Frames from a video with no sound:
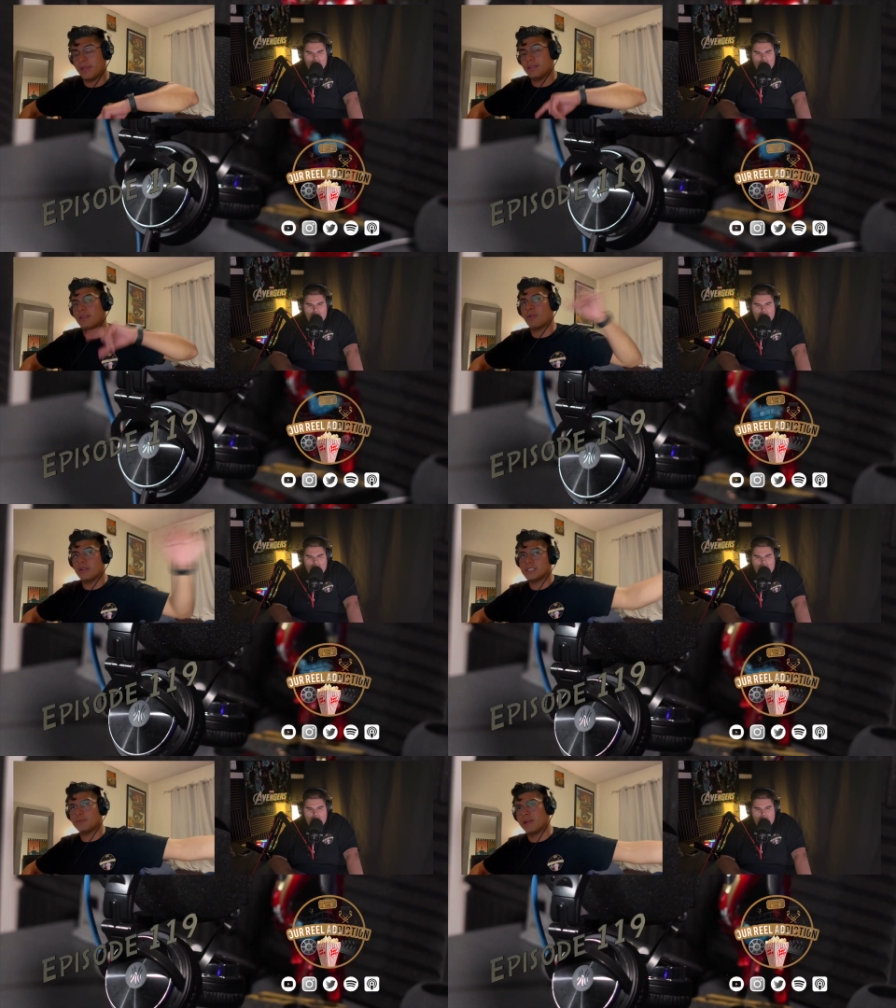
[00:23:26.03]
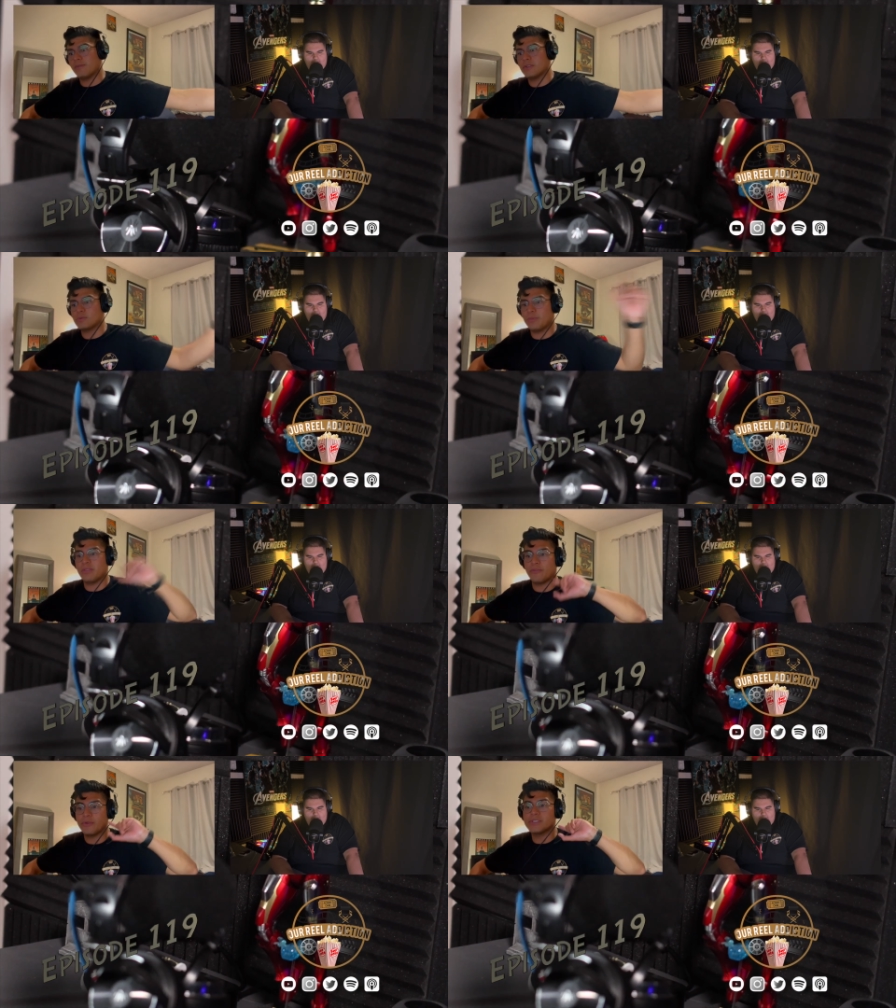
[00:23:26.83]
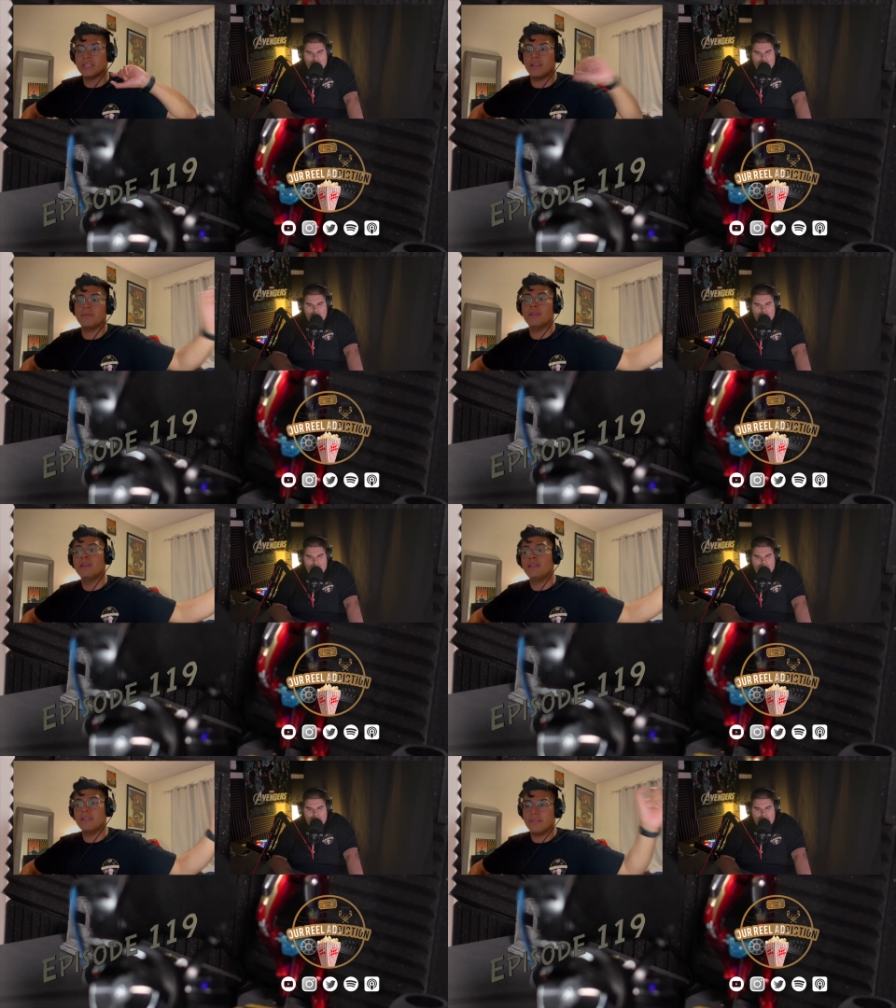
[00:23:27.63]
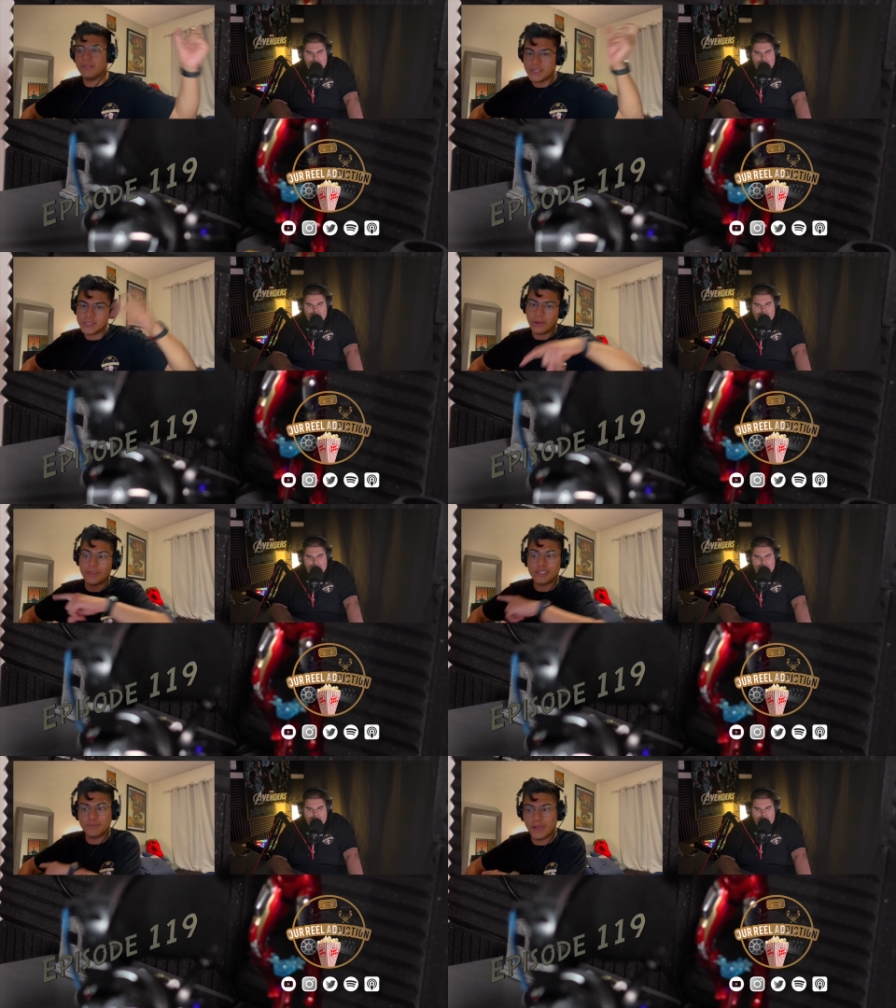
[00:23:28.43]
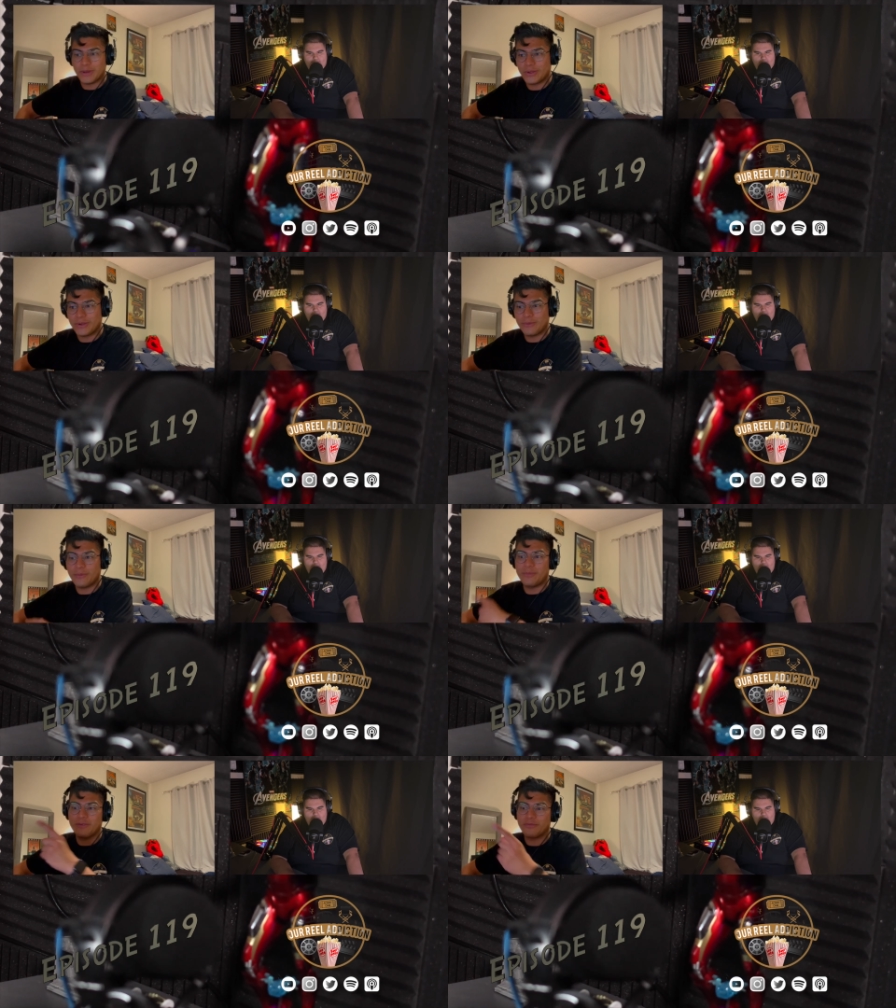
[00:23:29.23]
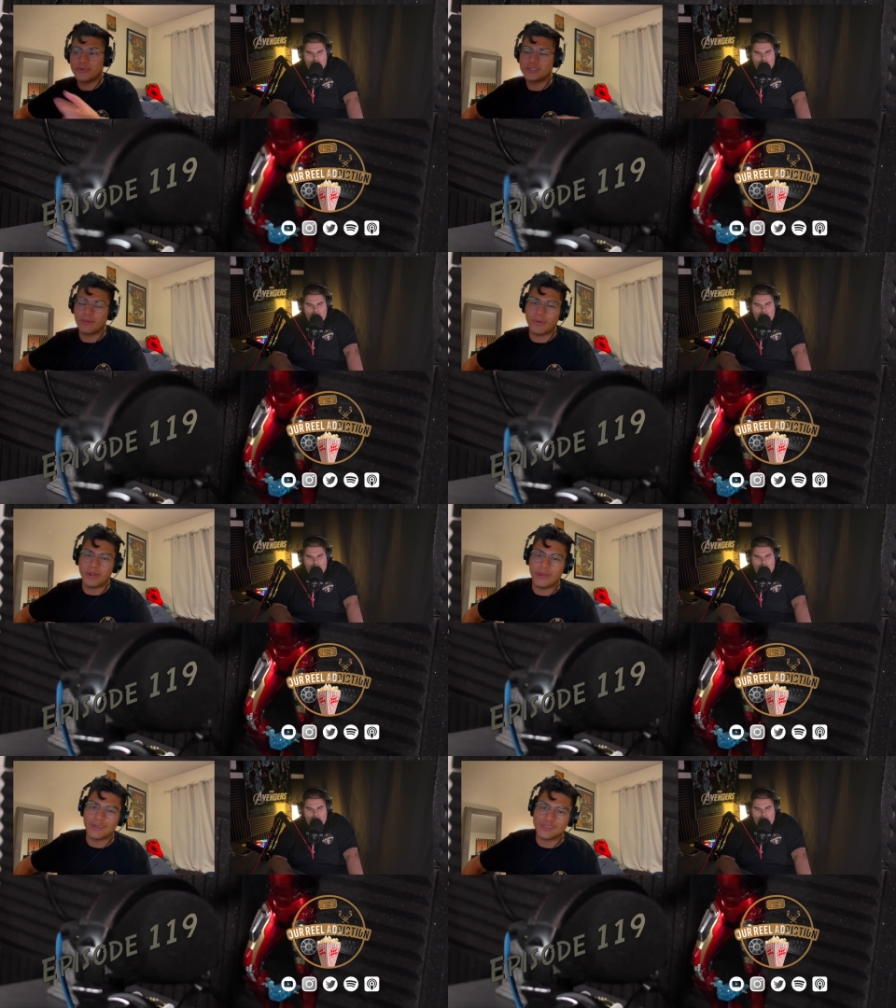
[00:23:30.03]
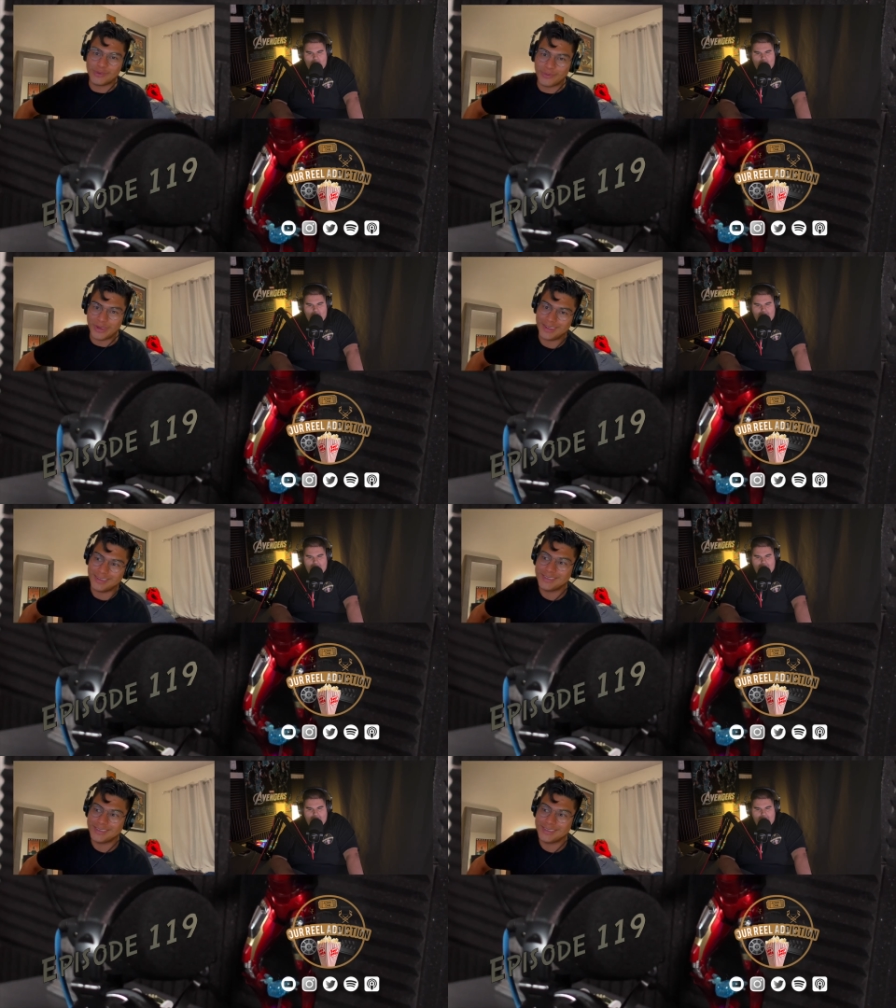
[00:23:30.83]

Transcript: Across the Spider-Verse will be the first time this Scarlet Spider will be first appearing on screen.